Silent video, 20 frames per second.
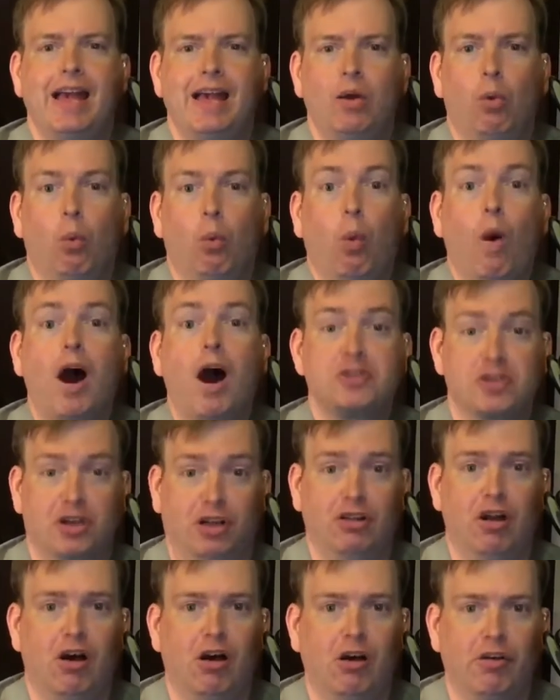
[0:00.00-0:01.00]

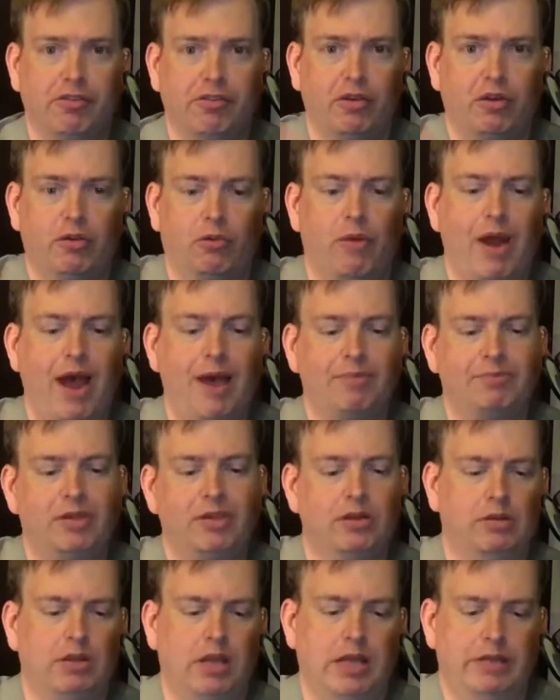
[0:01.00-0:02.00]
washcloth wrapped
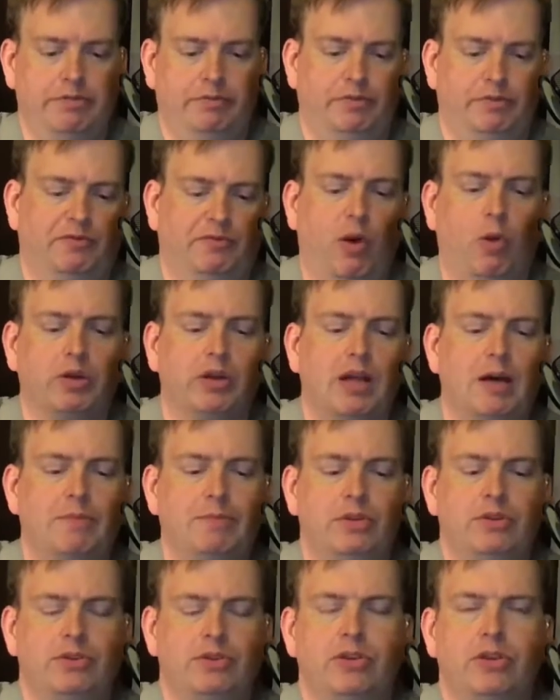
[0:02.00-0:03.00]
in, it folded up
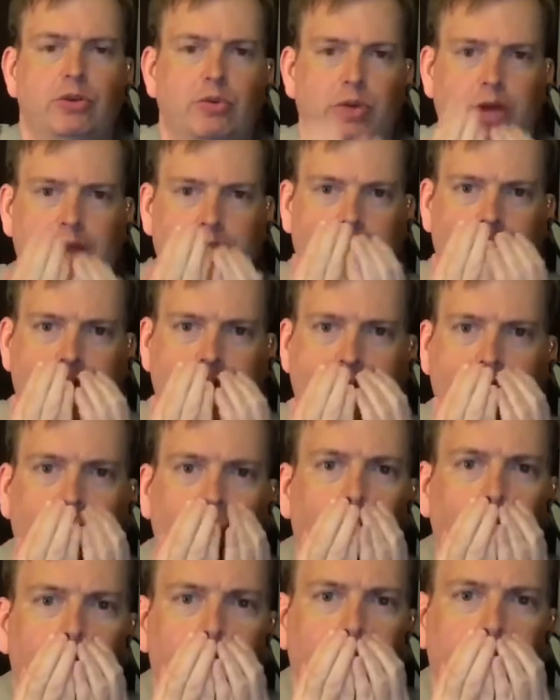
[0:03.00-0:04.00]
in two, and he had it
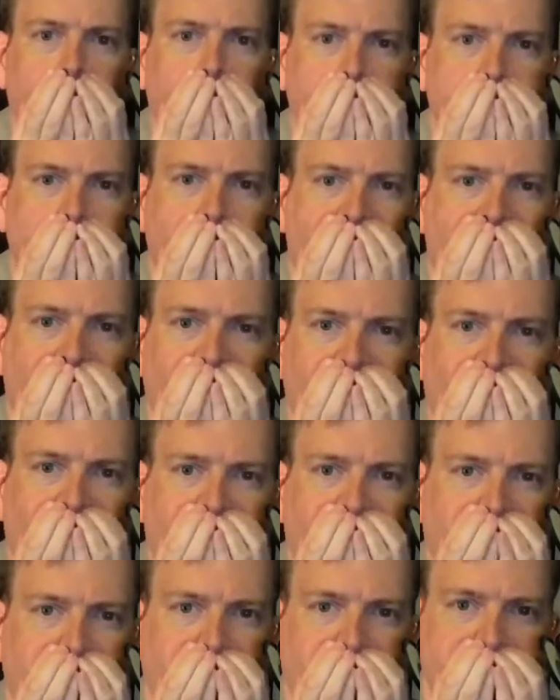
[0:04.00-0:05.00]
over his mouth
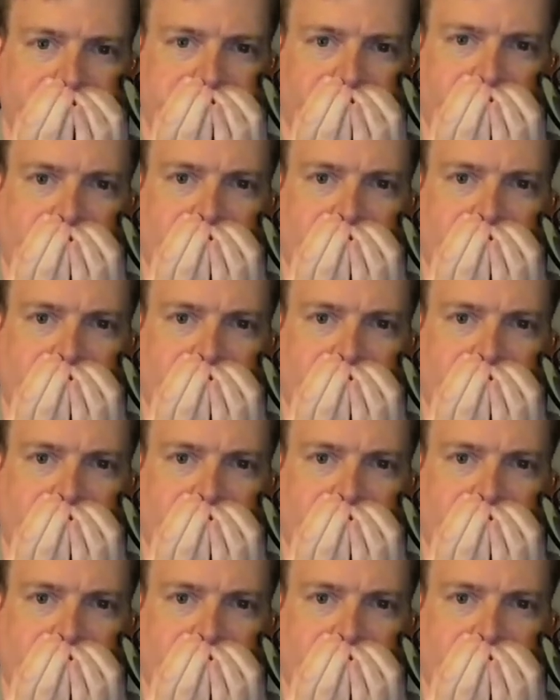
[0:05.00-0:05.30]
like this,